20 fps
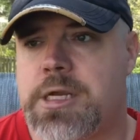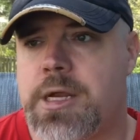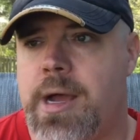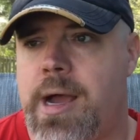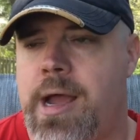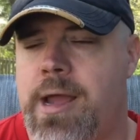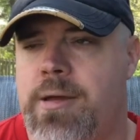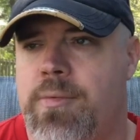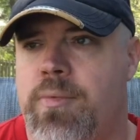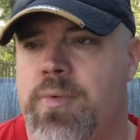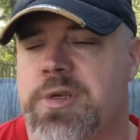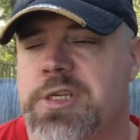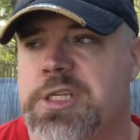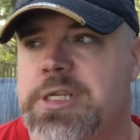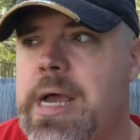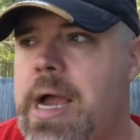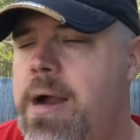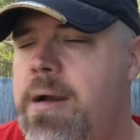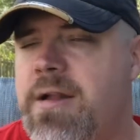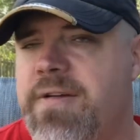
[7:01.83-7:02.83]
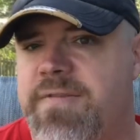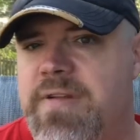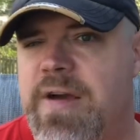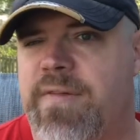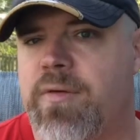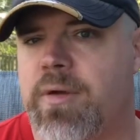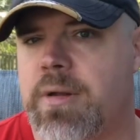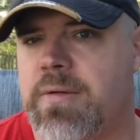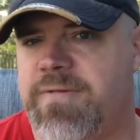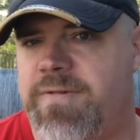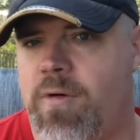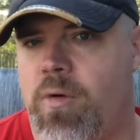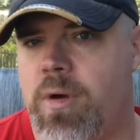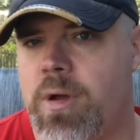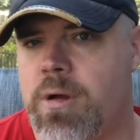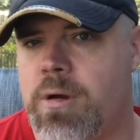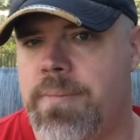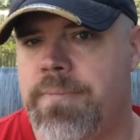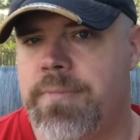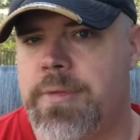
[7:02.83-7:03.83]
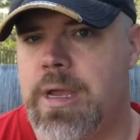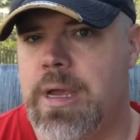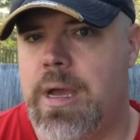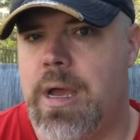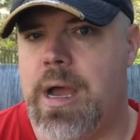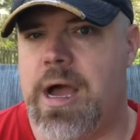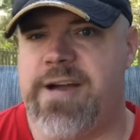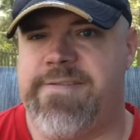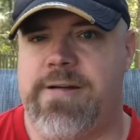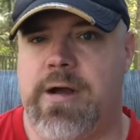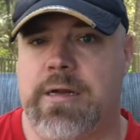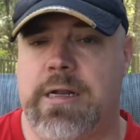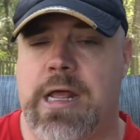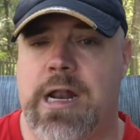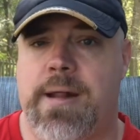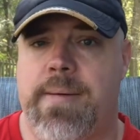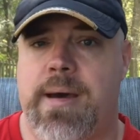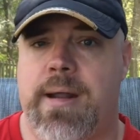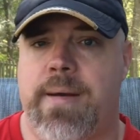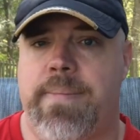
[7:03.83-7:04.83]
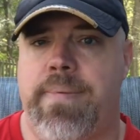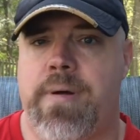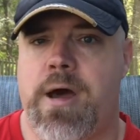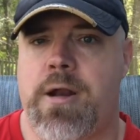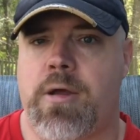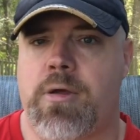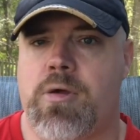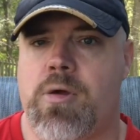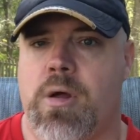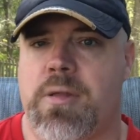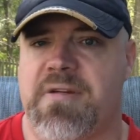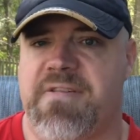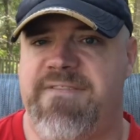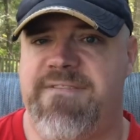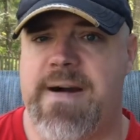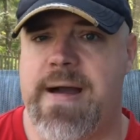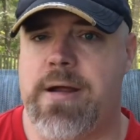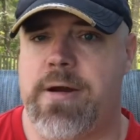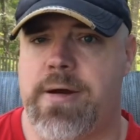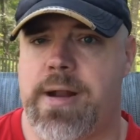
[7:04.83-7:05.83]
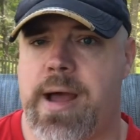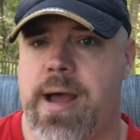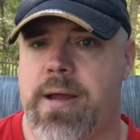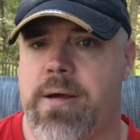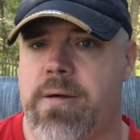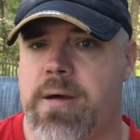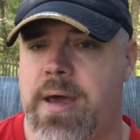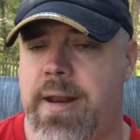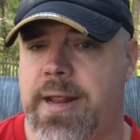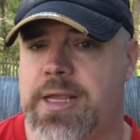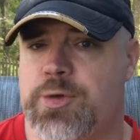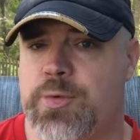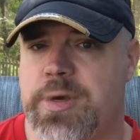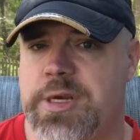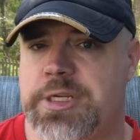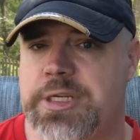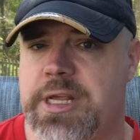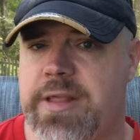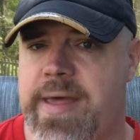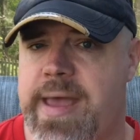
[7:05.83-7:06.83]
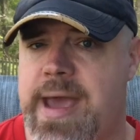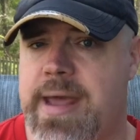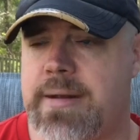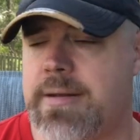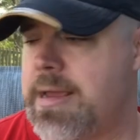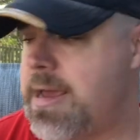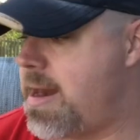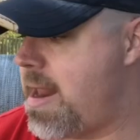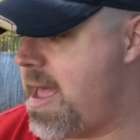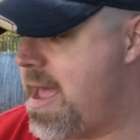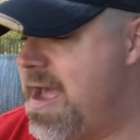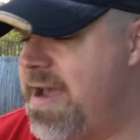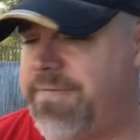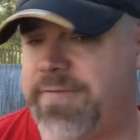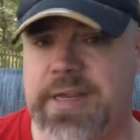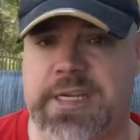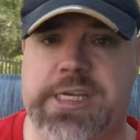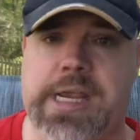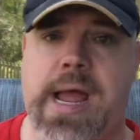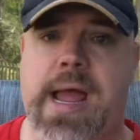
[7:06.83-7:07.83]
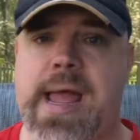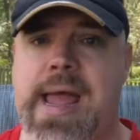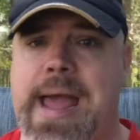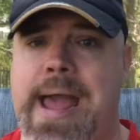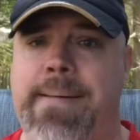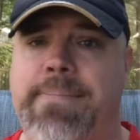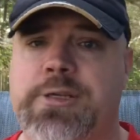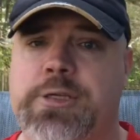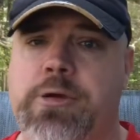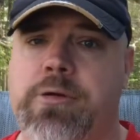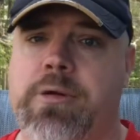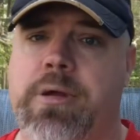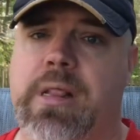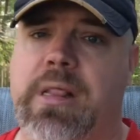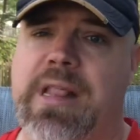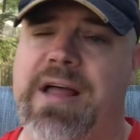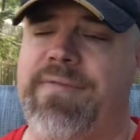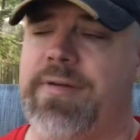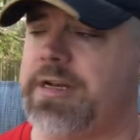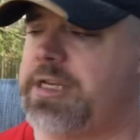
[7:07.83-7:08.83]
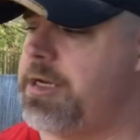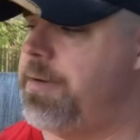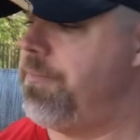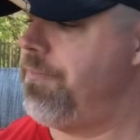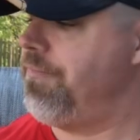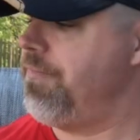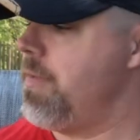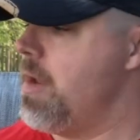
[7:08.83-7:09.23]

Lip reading: I was tired of covering it in foil. I found out about a product called a fire dial, and I switched to that, and I have to say I absolutely love it.